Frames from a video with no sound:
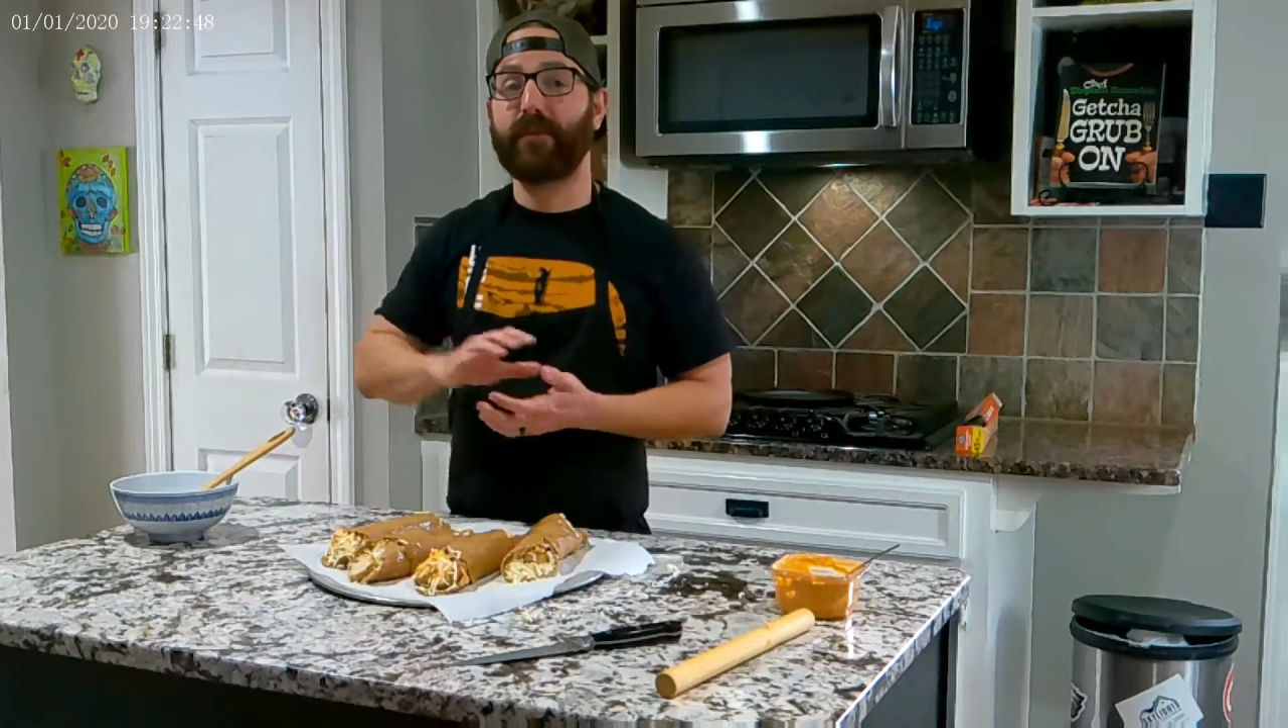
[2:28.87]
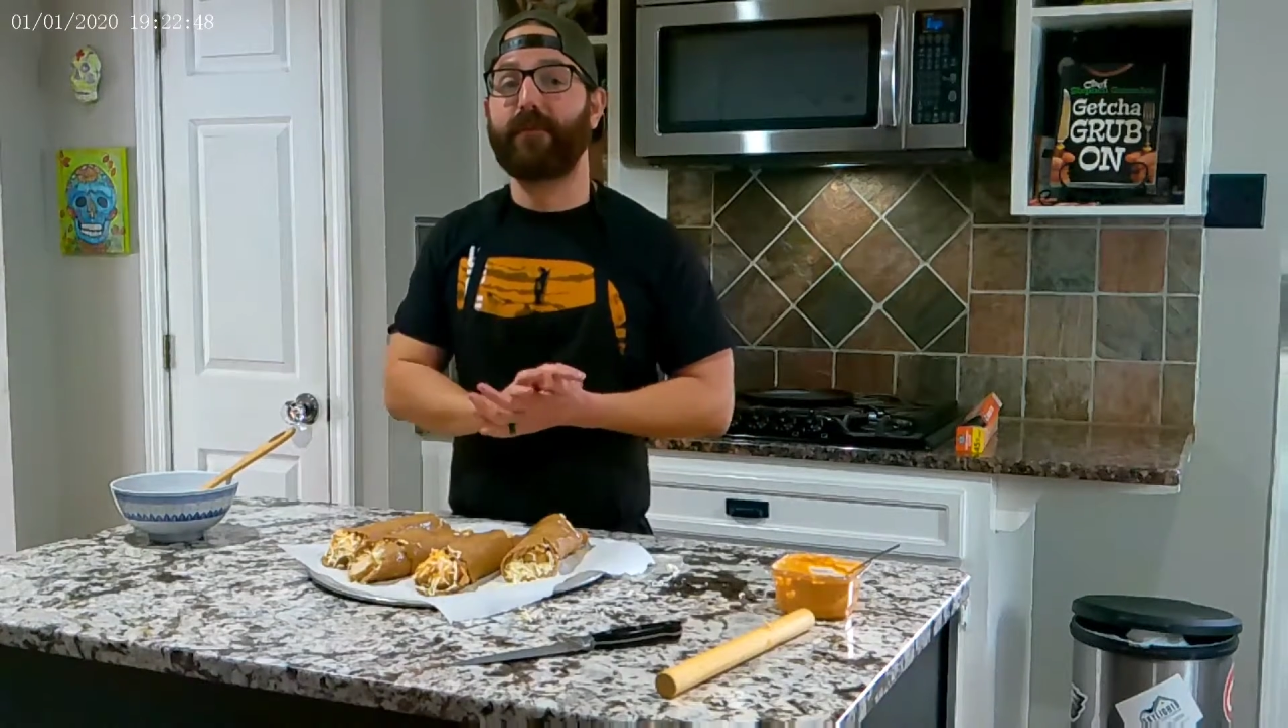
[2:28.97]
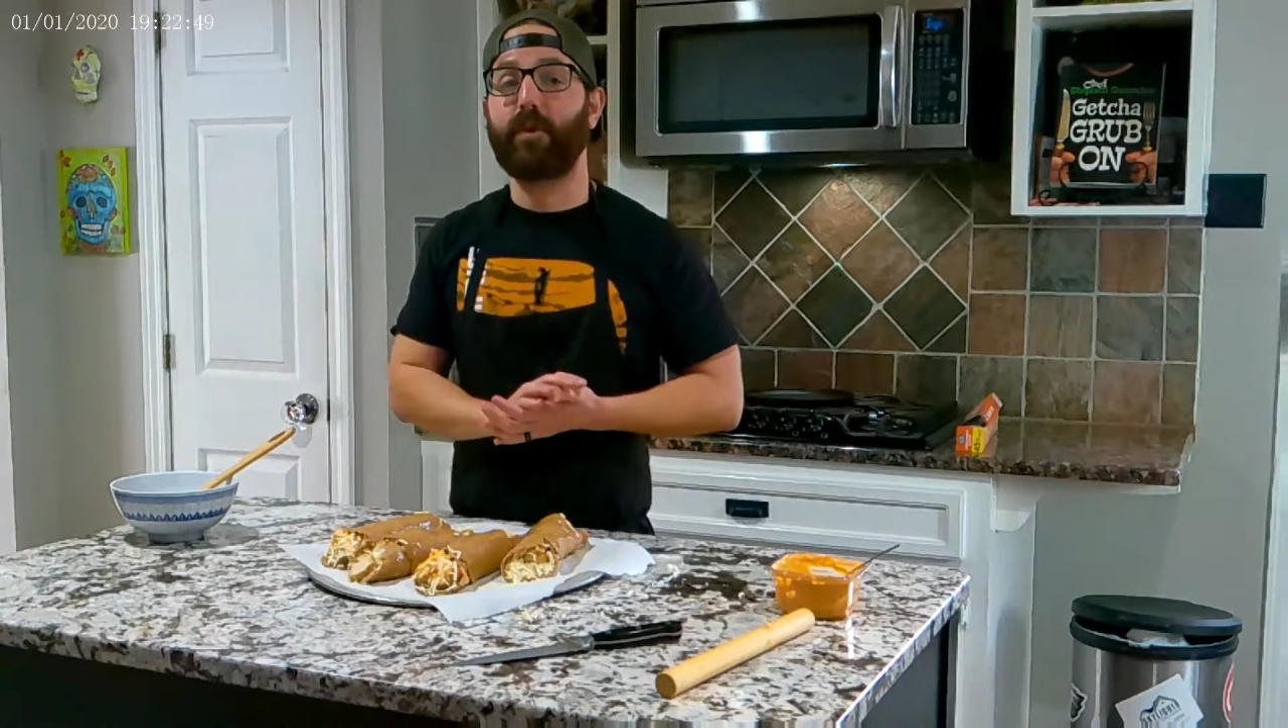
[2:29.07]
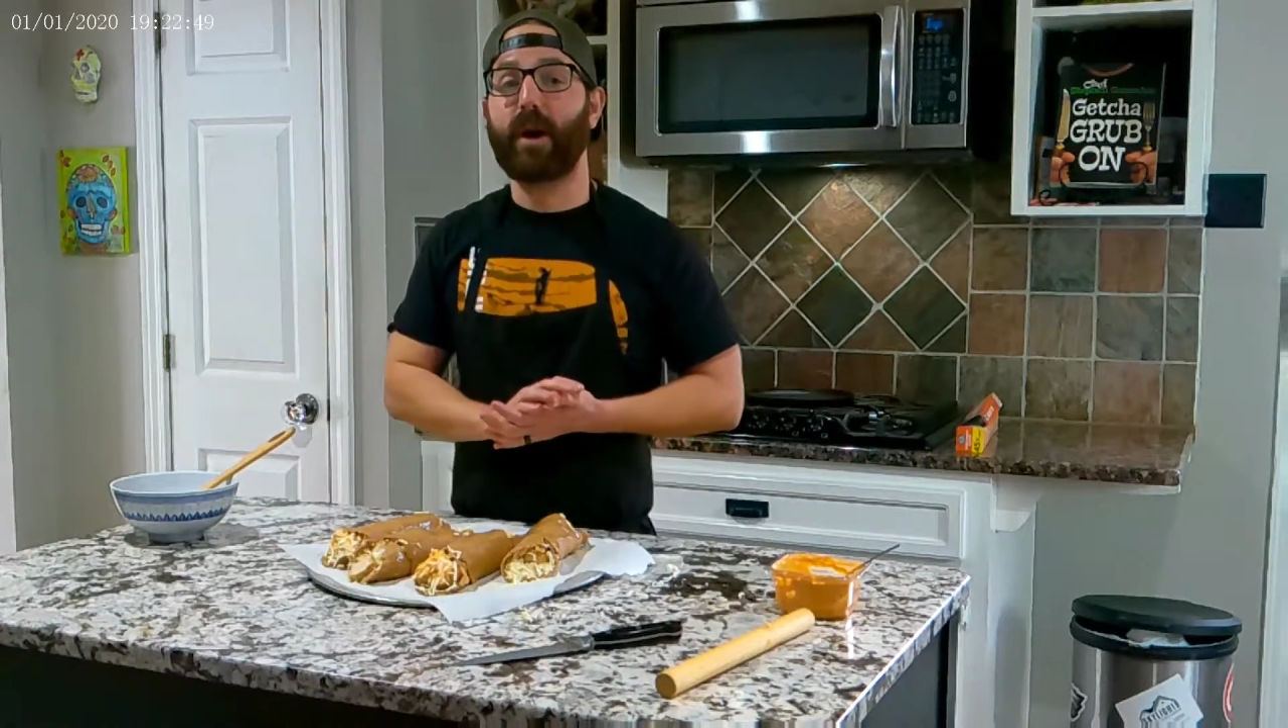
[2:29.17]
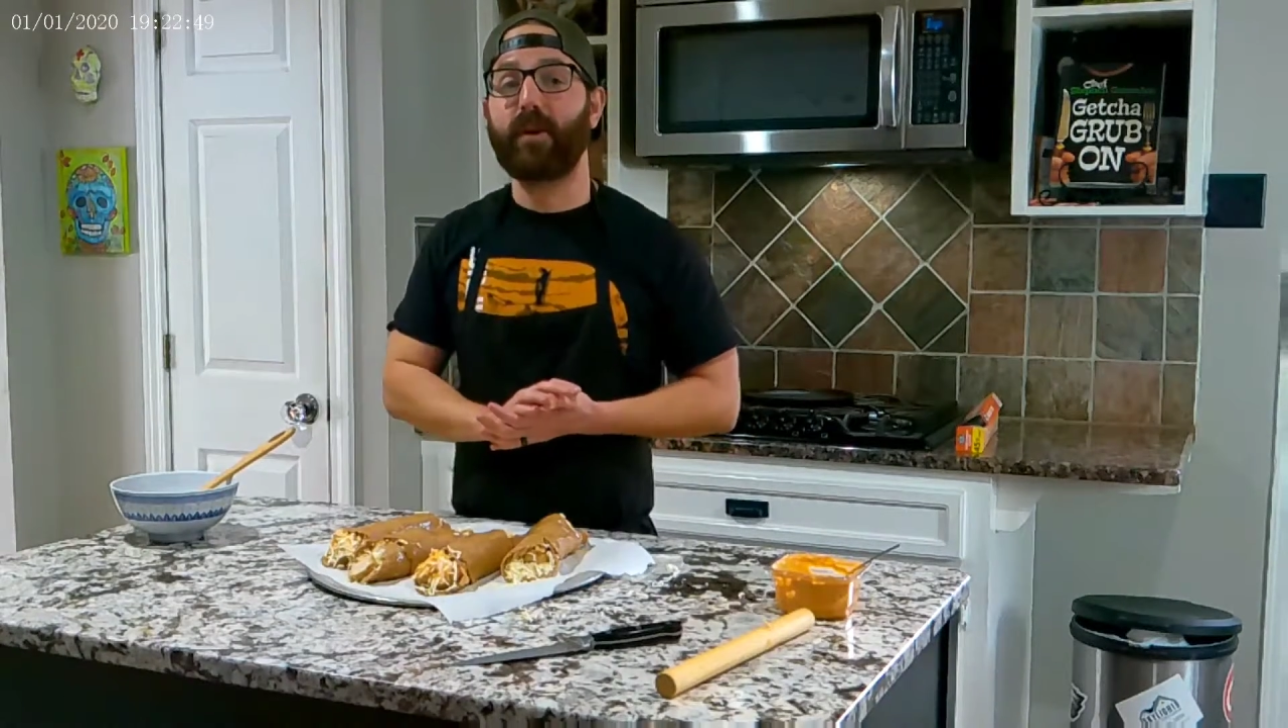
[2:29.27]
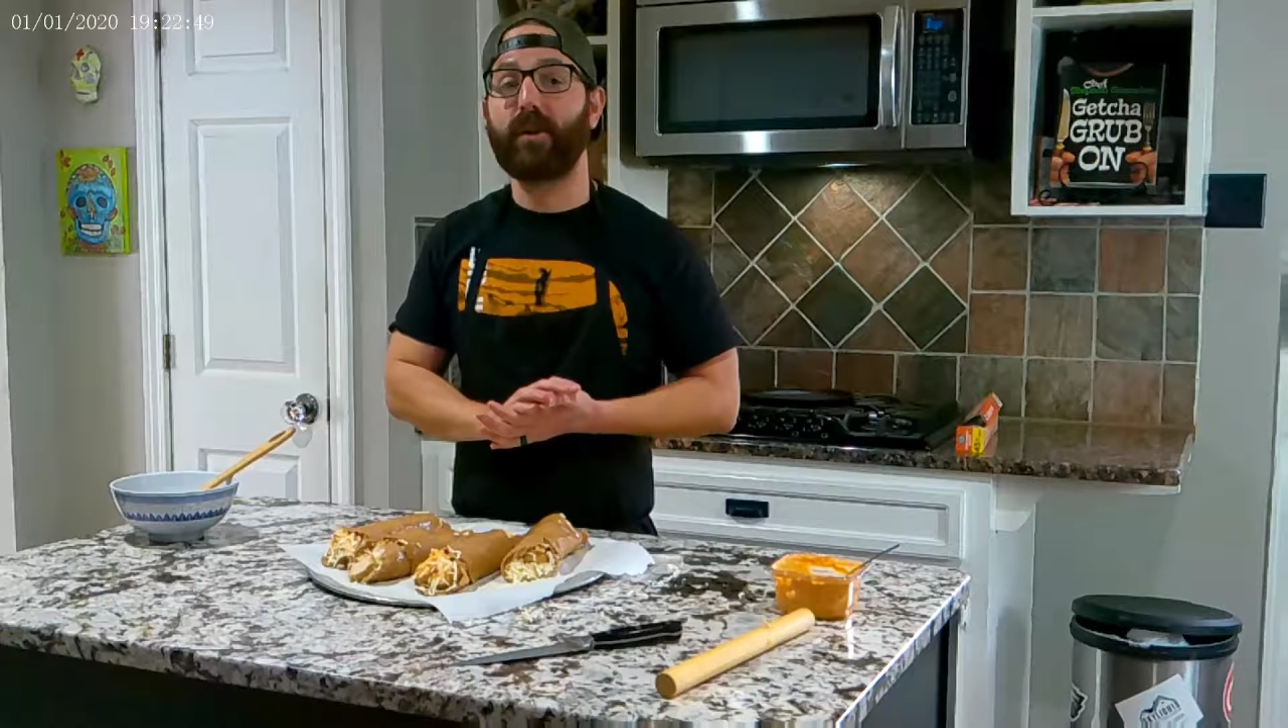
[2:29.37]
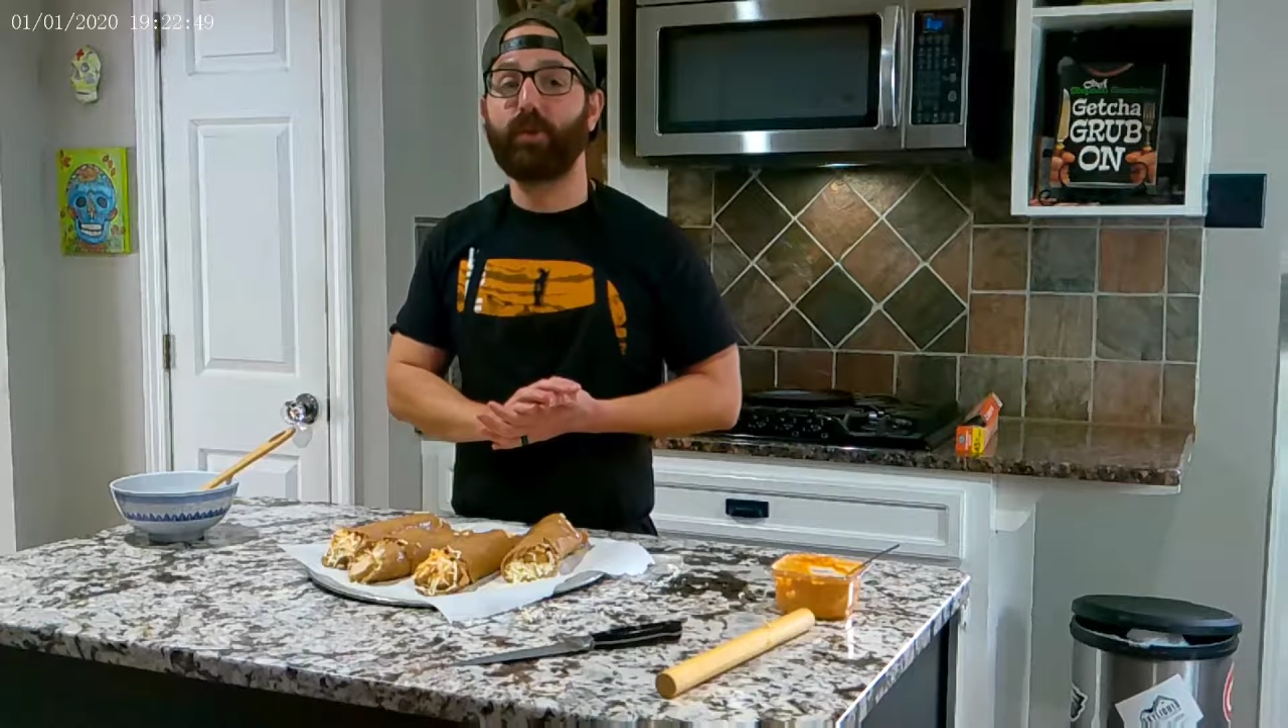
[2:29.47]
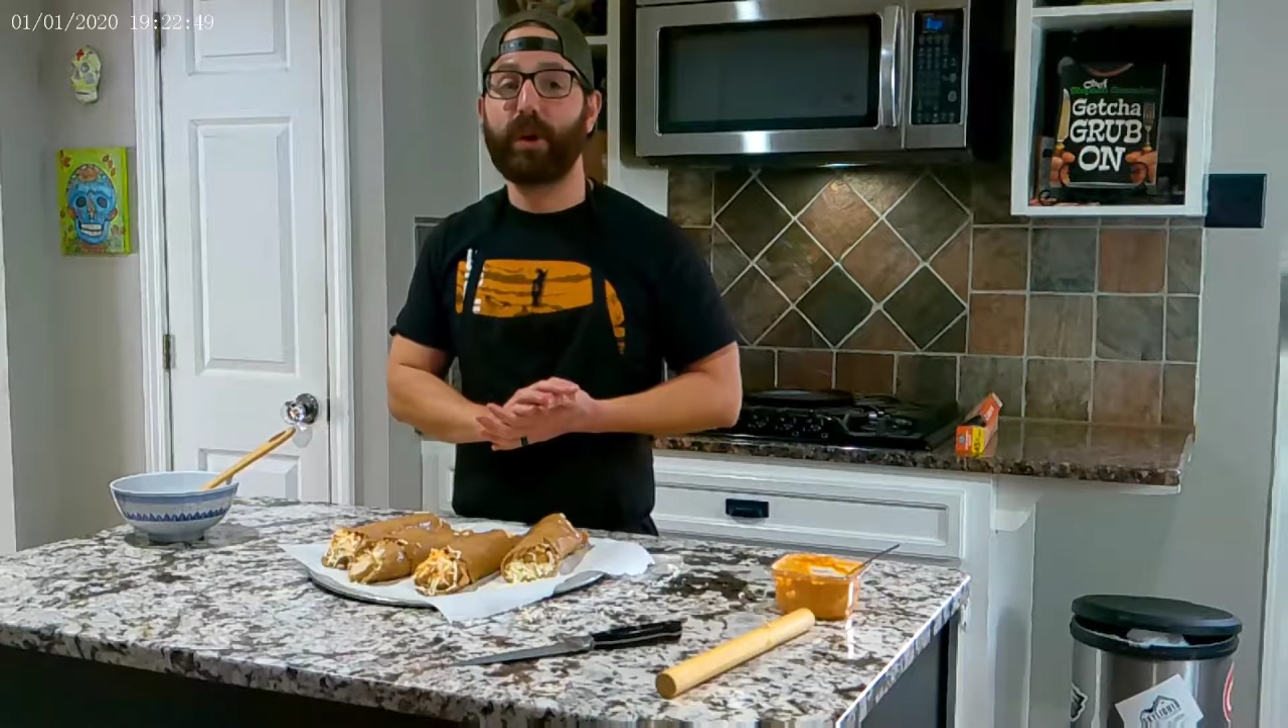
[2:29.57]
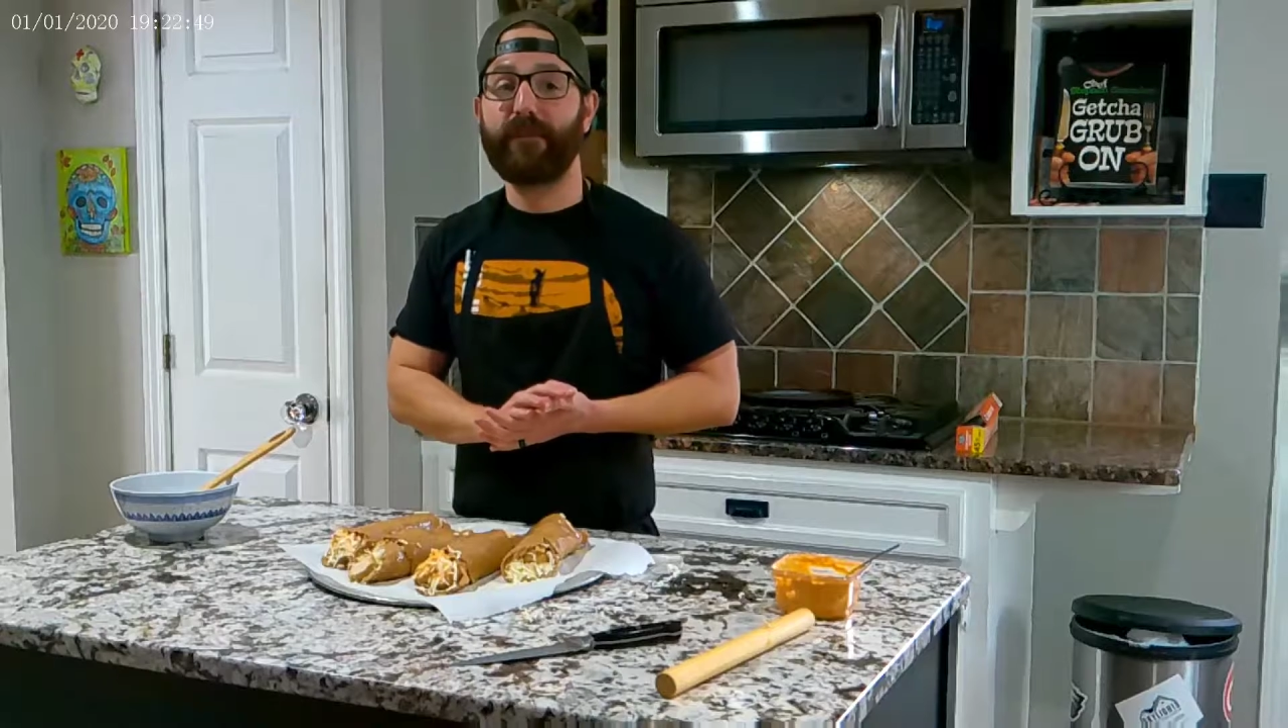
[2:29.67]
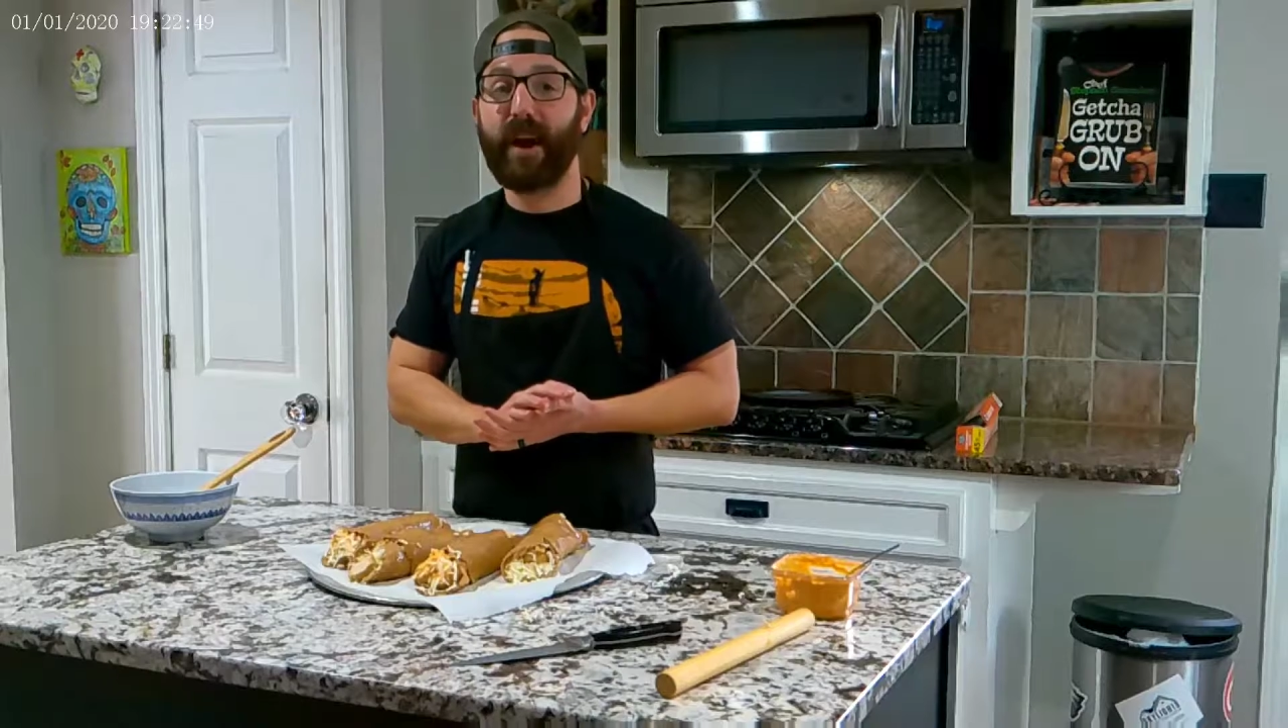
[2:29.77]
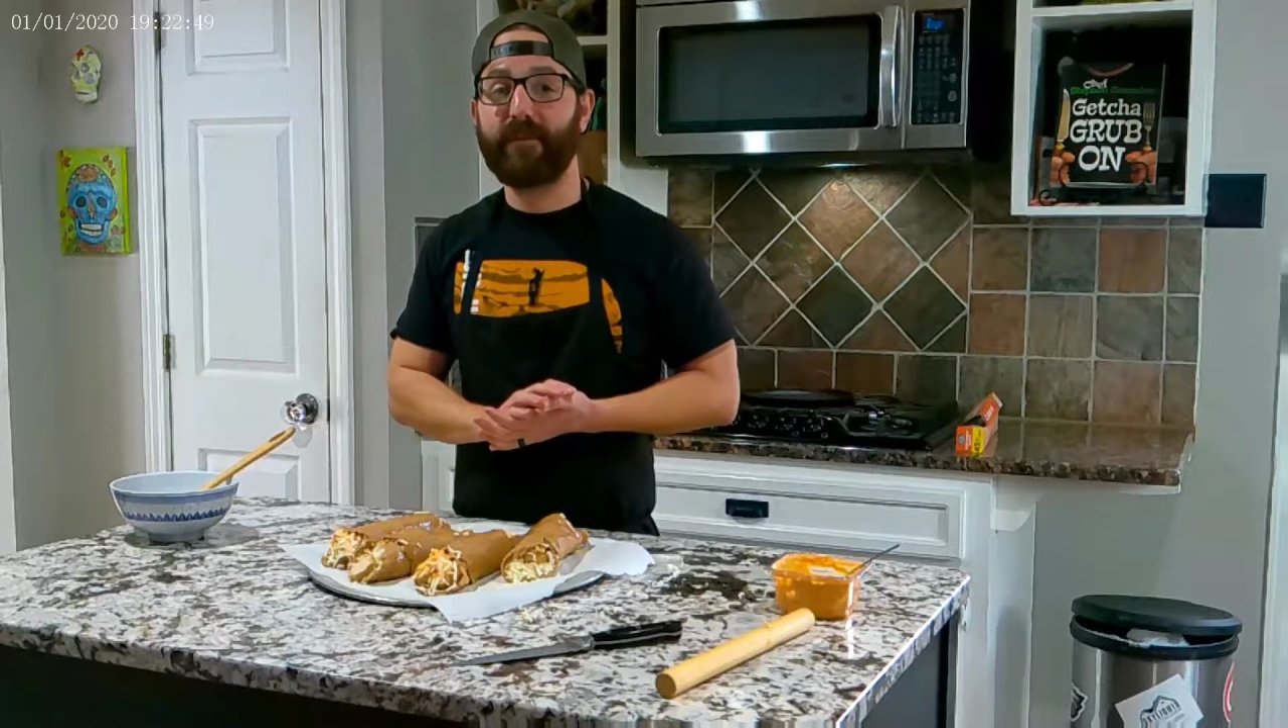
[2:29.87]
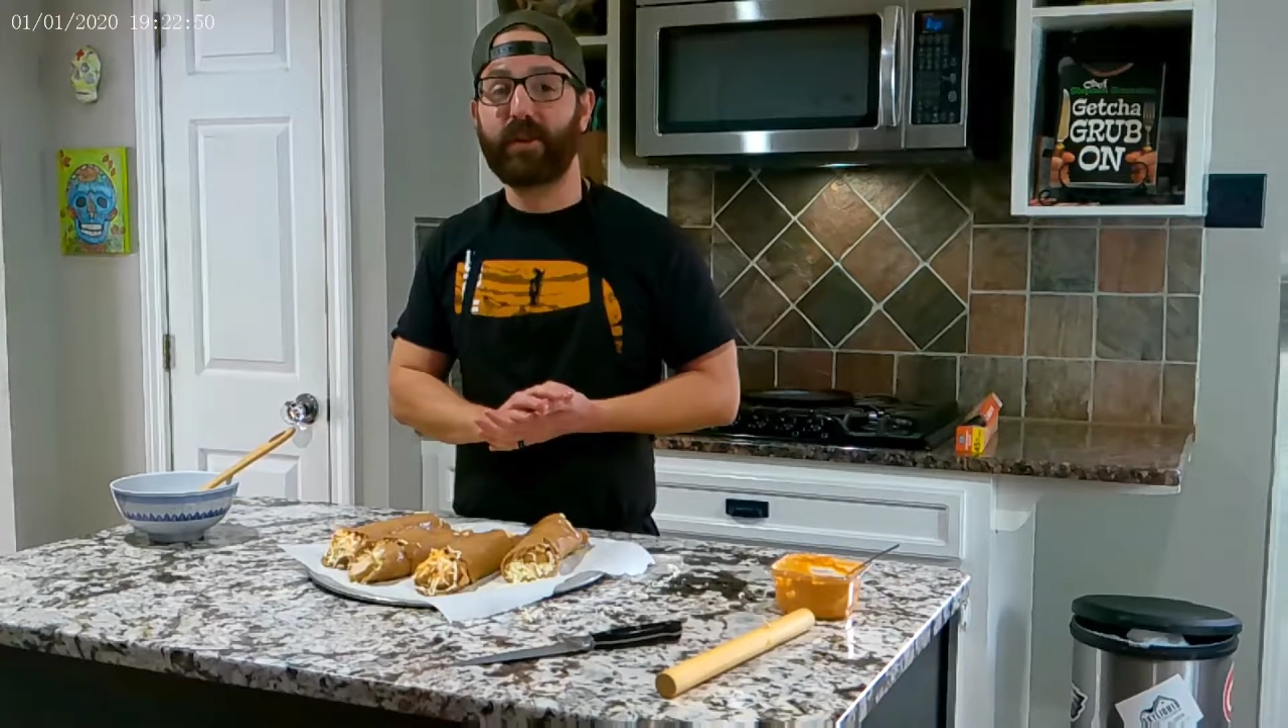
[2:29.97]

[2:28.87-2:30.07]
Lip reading: 425